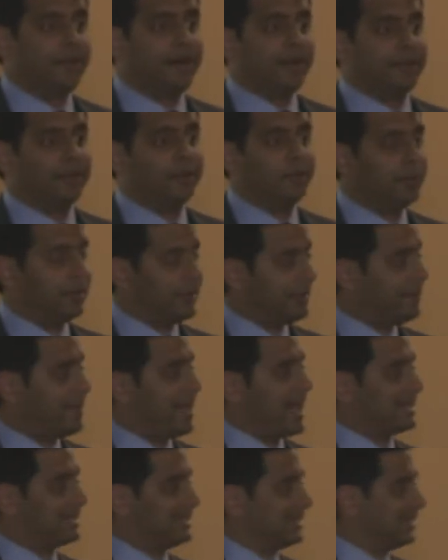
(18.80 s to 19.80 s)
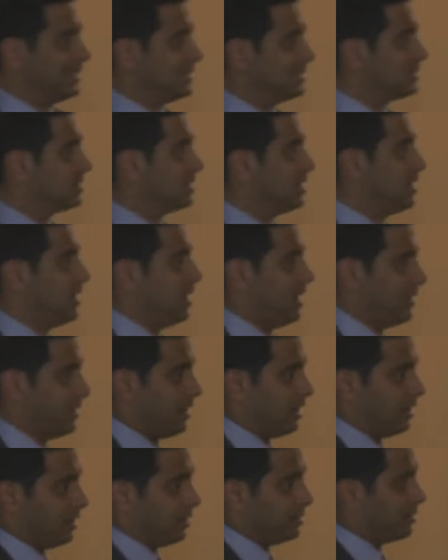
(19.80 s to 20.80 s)
about who MPACT is, and
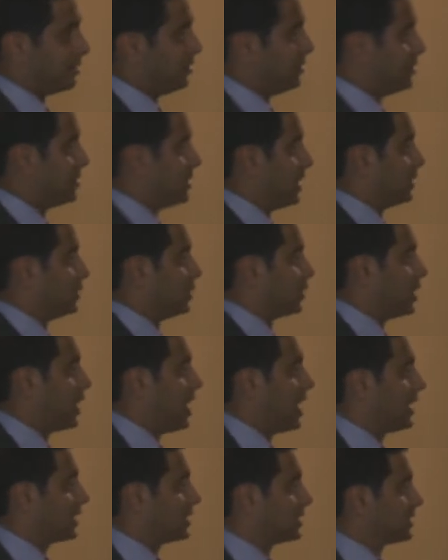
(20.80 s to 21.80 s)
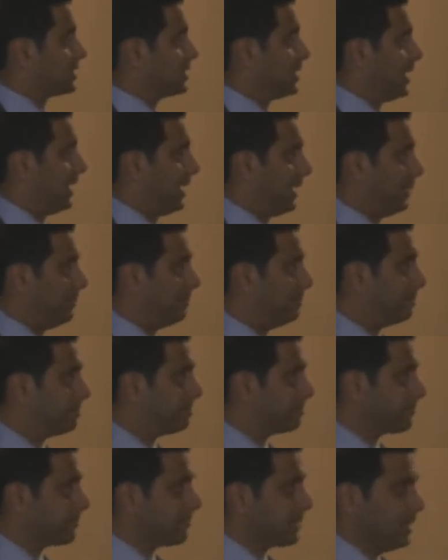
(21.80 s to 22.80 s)
then I'll introduce Dr. Cox. Um,
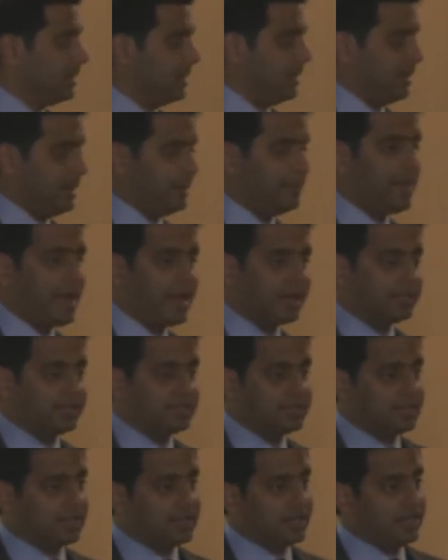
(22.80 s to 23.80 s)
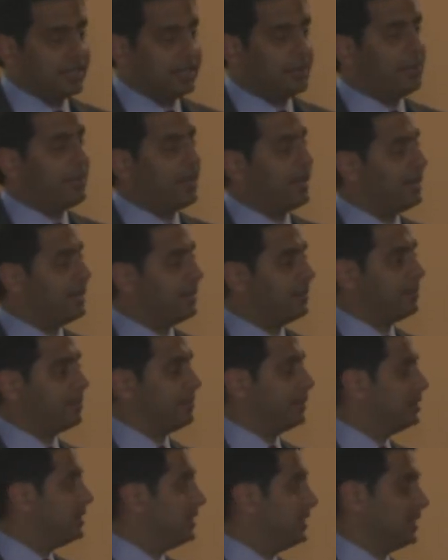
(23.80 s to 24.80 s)
MPACT is an
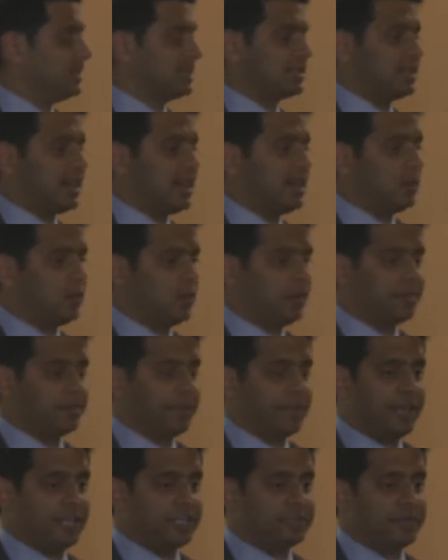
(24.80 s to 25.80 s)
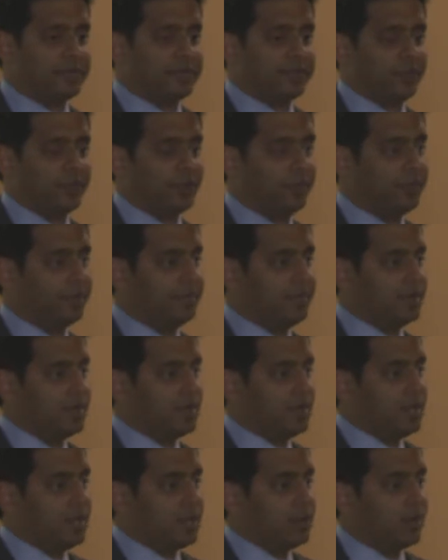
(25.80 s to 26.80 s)
independent boutique-style wealth management firm.
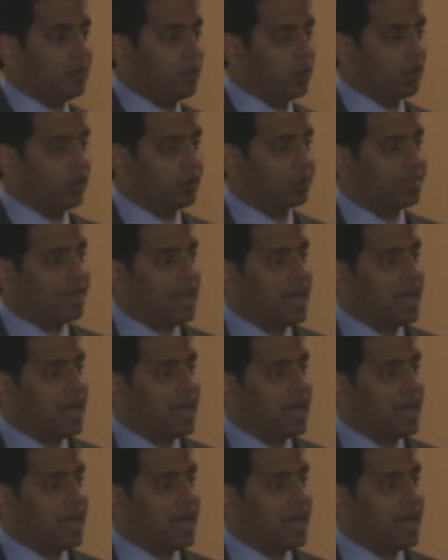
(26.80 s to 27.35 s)
We work with